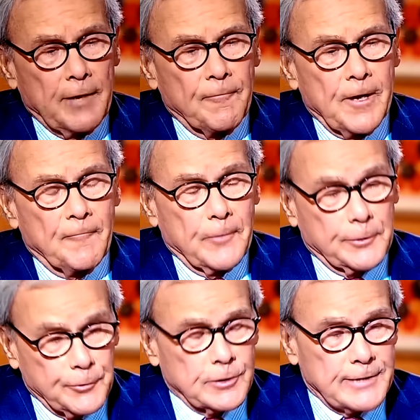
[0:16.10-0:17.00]
if, if
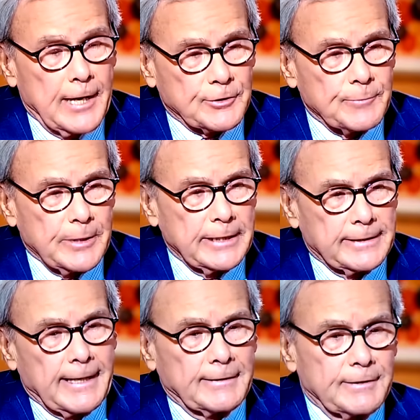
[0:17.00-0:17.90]
it turns out to be
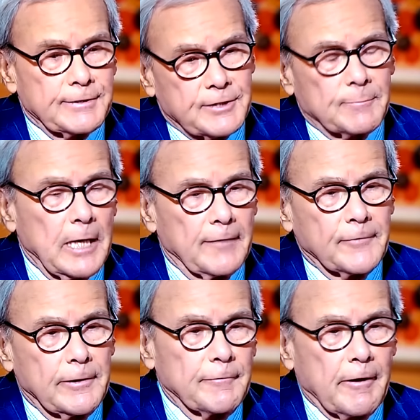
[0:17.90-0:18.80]
connected to some kind of
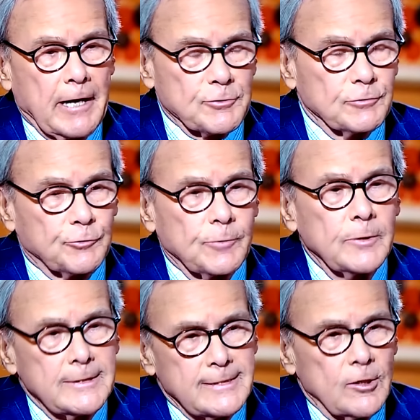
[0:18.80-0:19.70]
an international
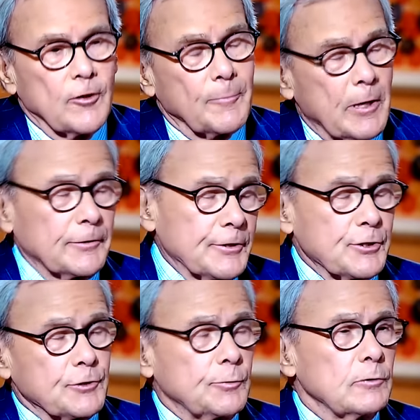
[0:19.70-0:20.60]
group, all the
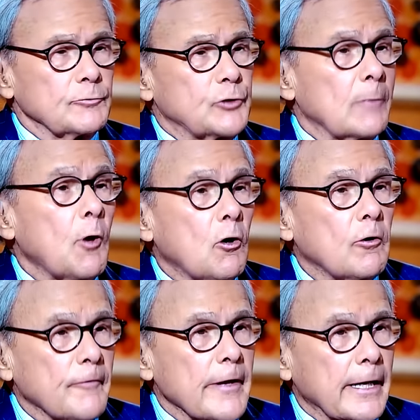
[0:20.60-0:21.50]
politicians will jump
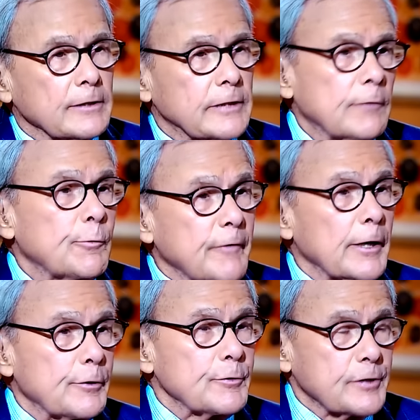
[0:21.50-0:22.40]
all over that and say, we've
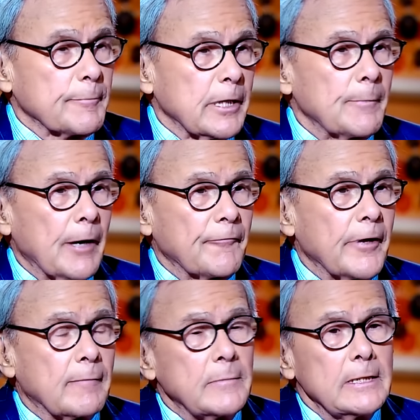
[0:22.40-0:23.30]
got to do something about
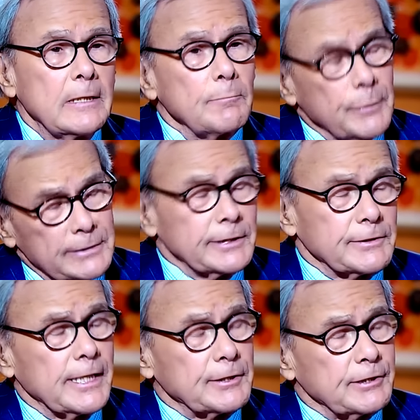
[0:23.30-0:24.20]
them. But
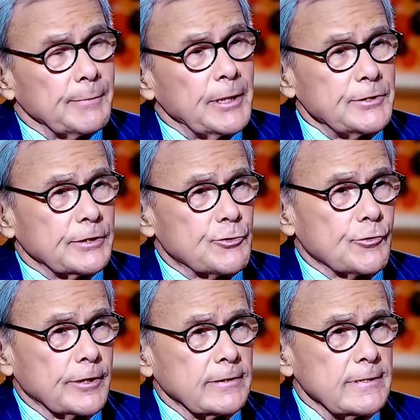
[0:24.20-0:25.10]
let's say it's a domestic
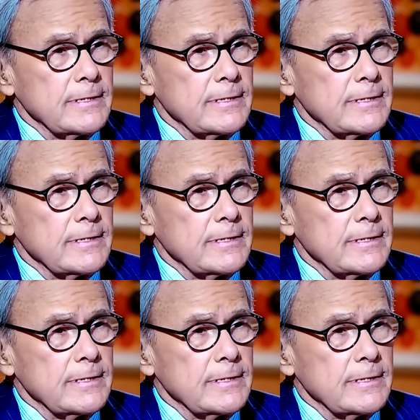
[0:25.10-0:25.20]
shooting.